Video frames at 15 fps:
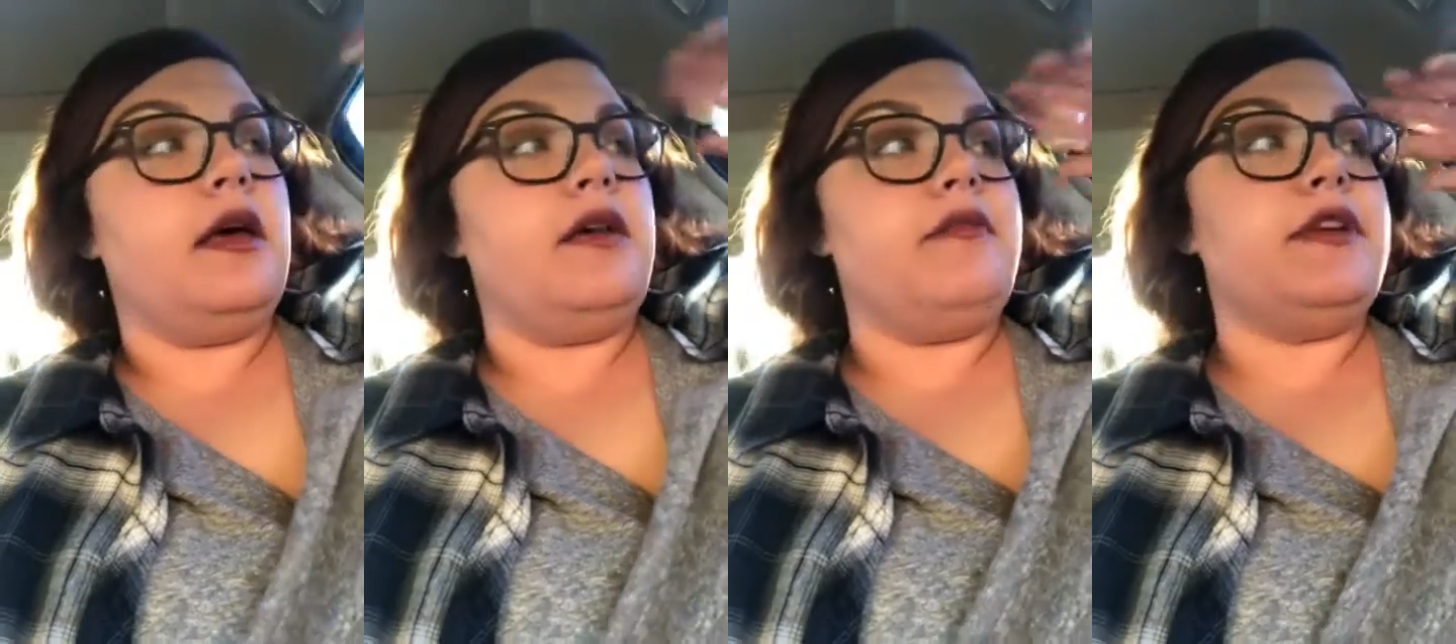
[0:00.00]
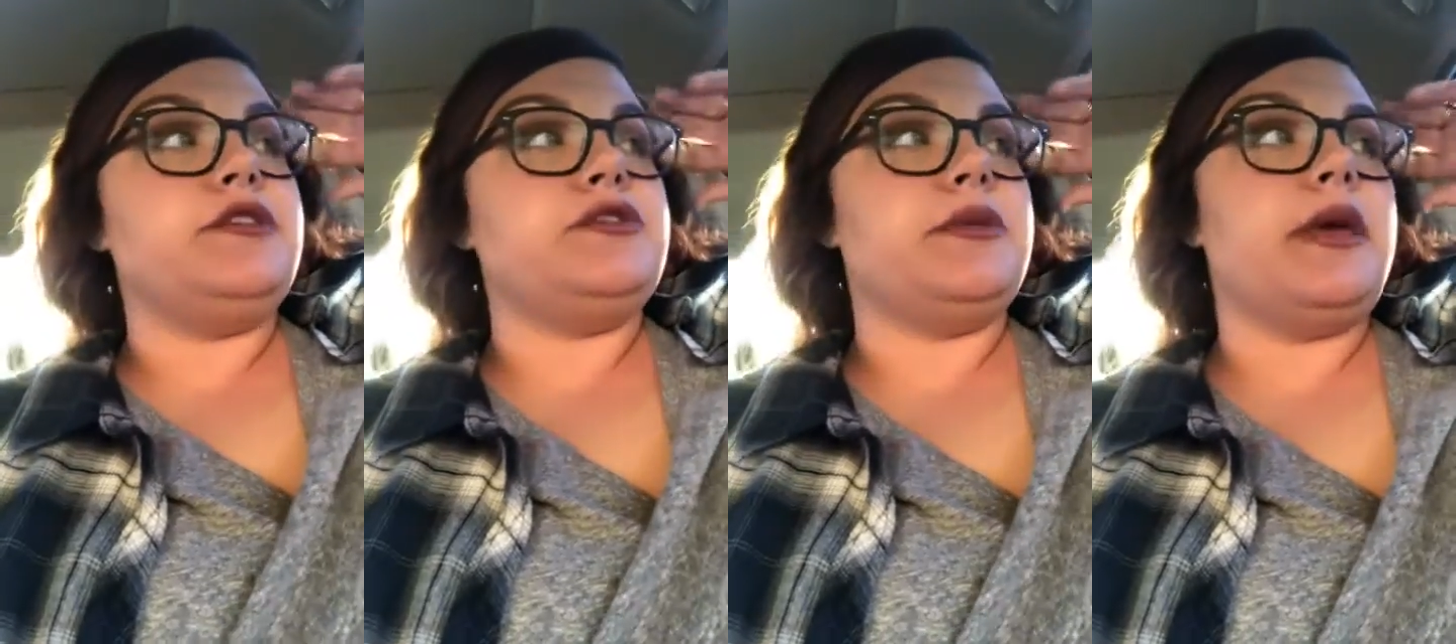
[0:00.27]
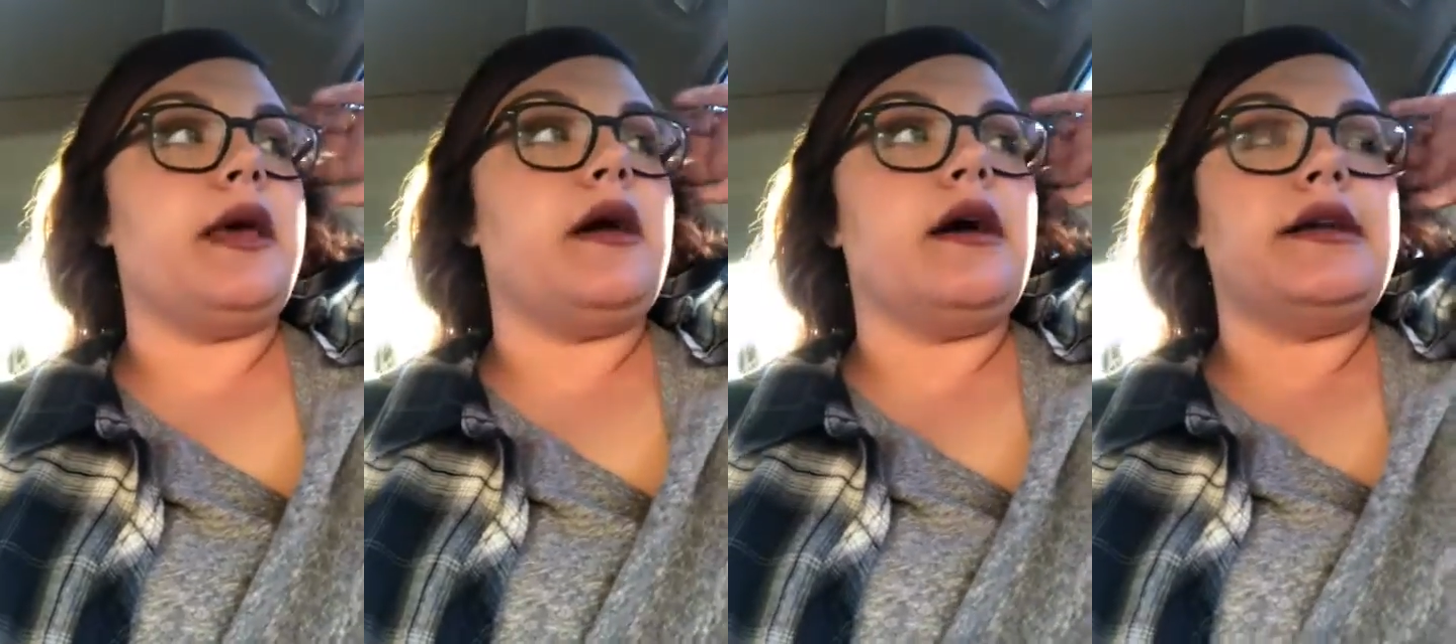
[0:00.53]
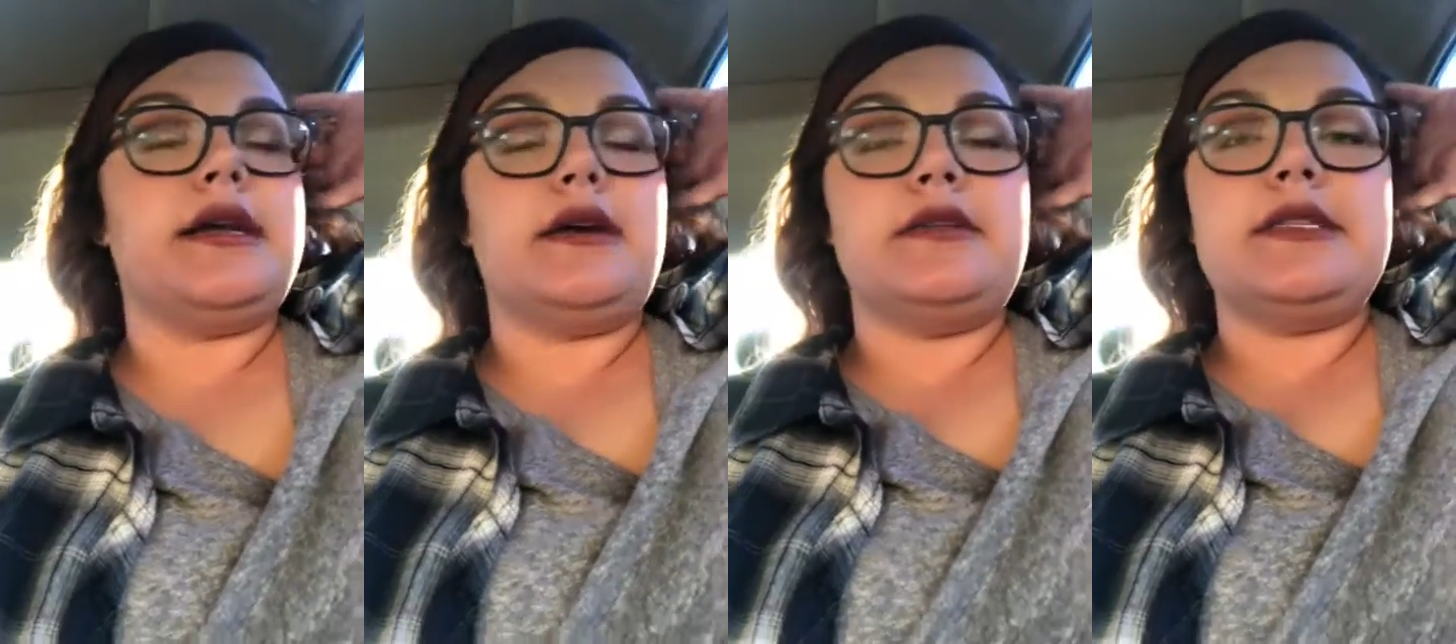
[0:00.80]
Eventually I
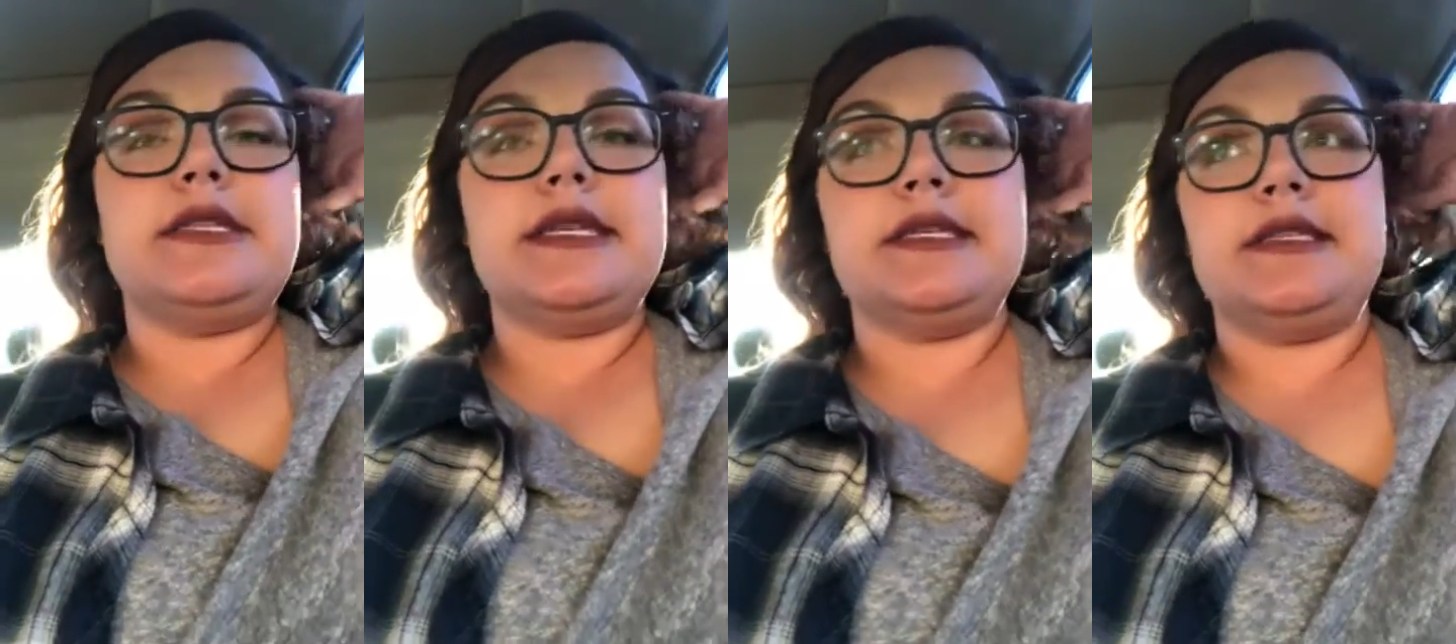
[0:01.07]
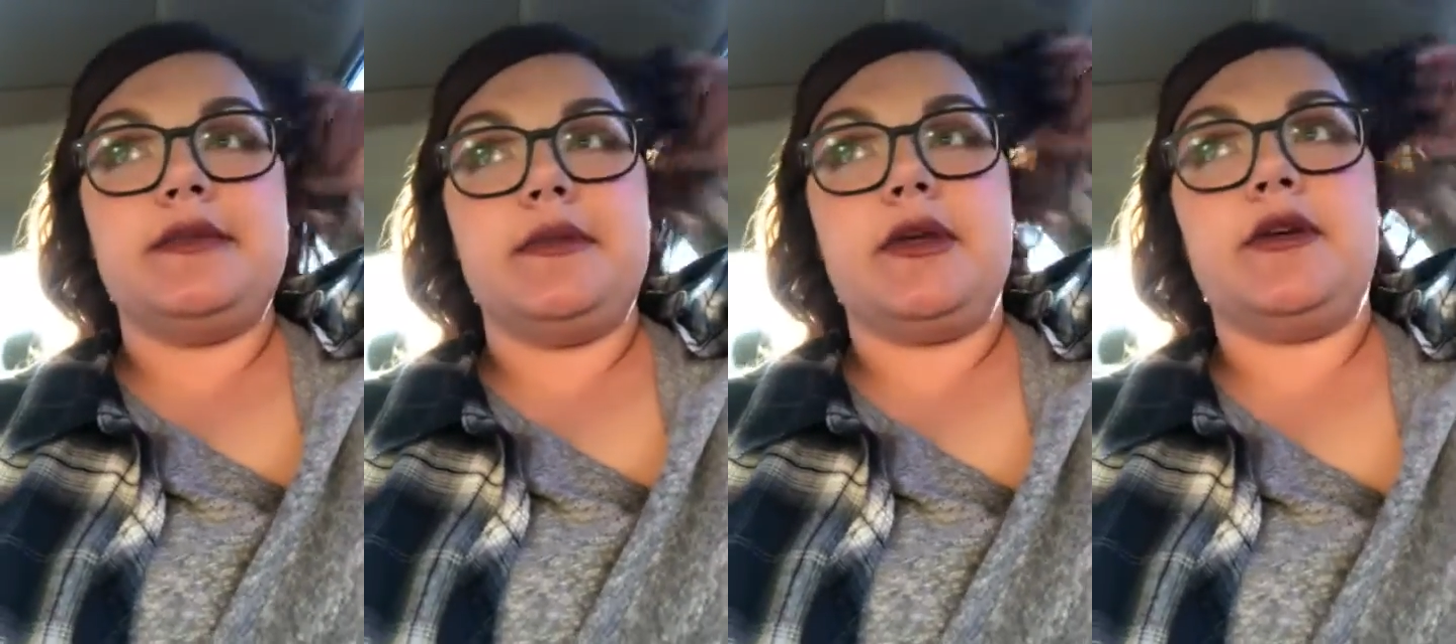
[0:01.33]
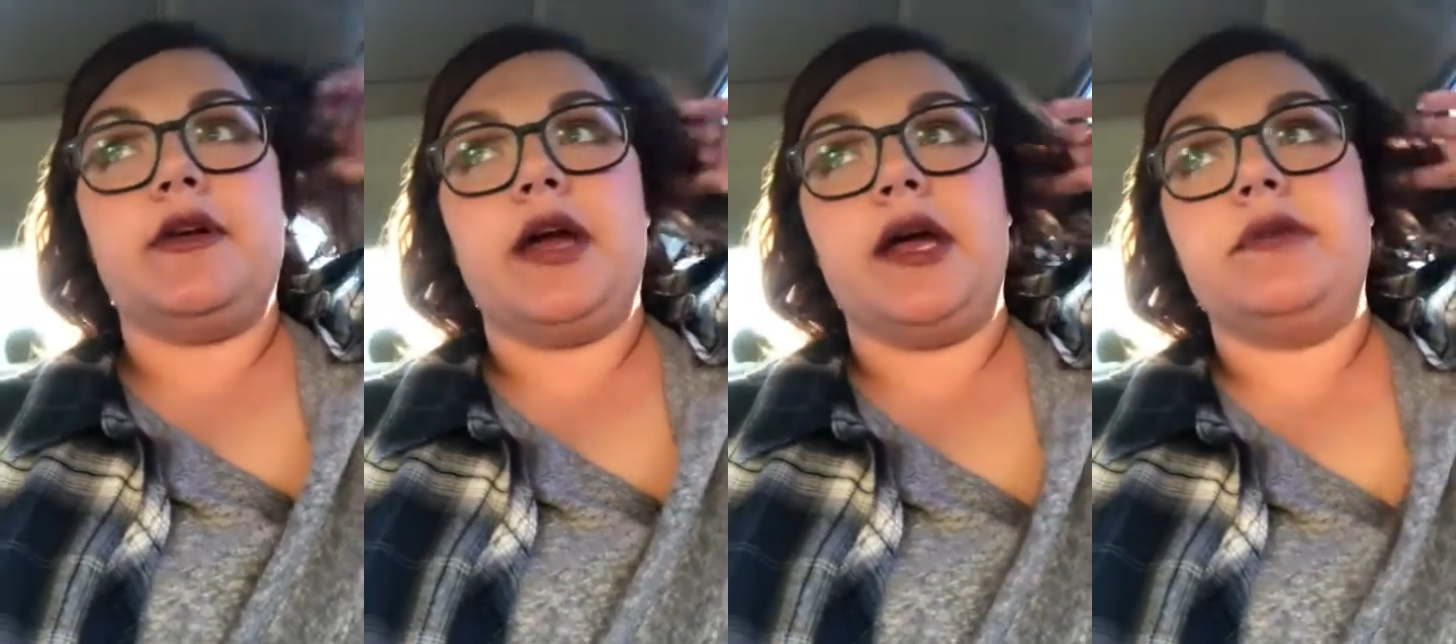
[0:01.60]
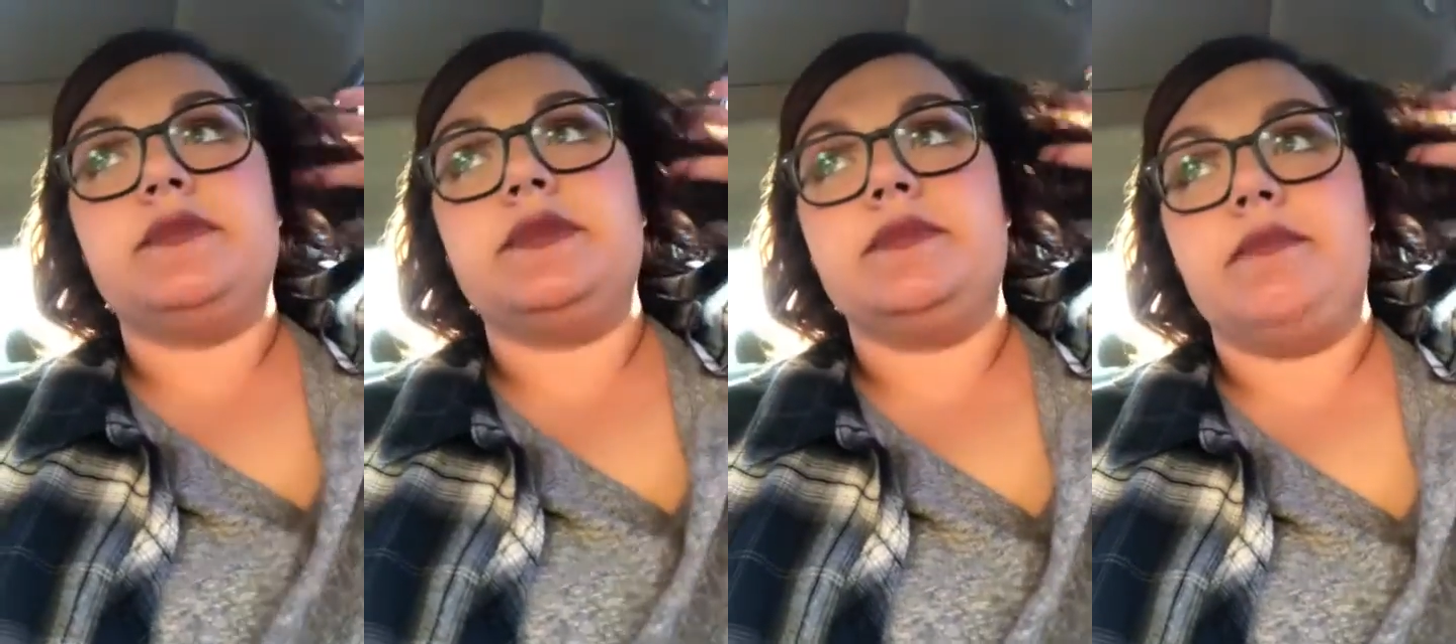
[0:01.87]
got down to 60
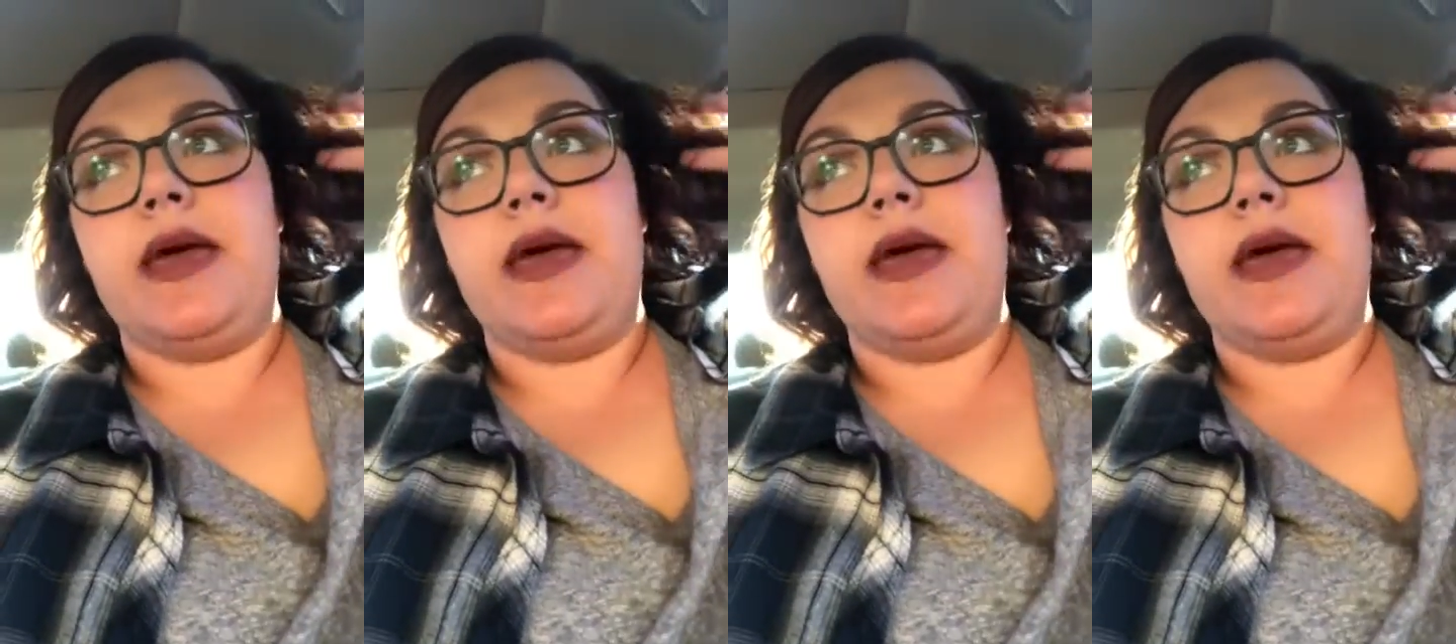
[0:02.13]
milligrams,